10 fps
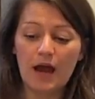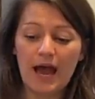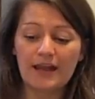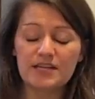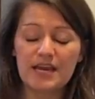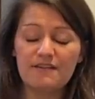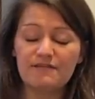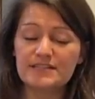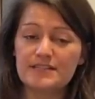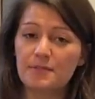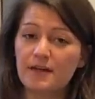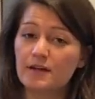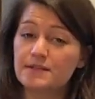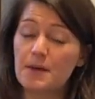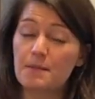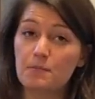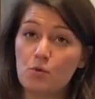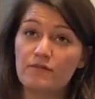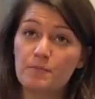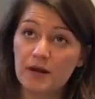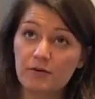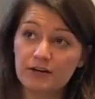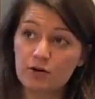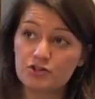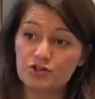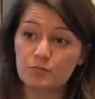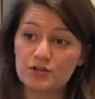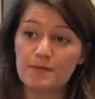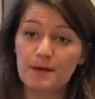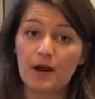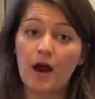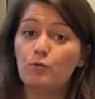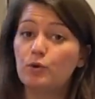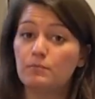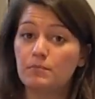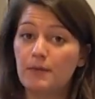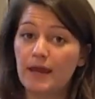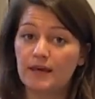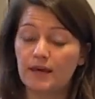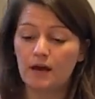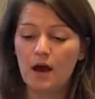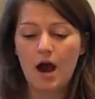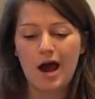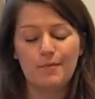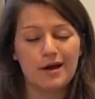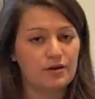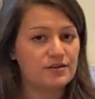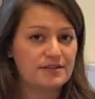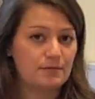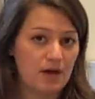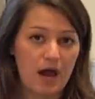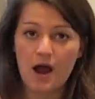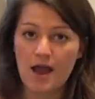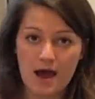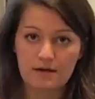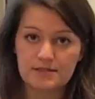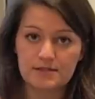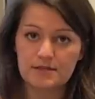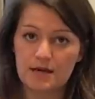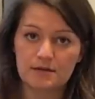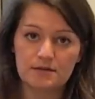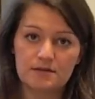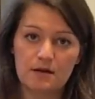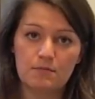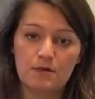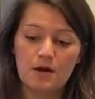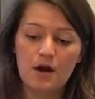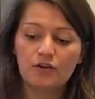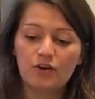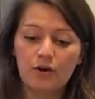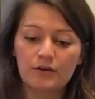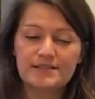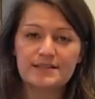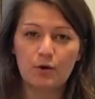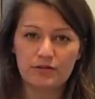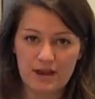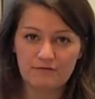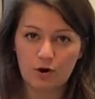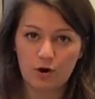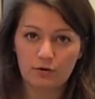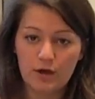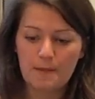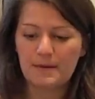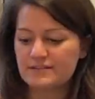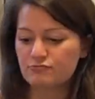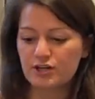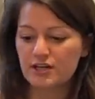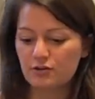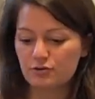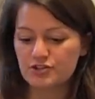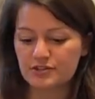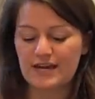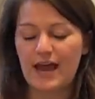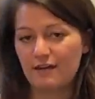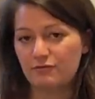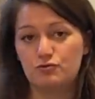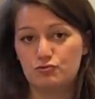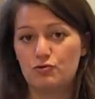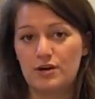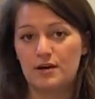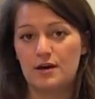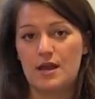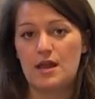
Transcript: and if it's something that's maybe more of a period costume, which maybe I wouldn't be making, I might go to some of the higher houses and go and see what they've got. But it's really crucial to have your drawing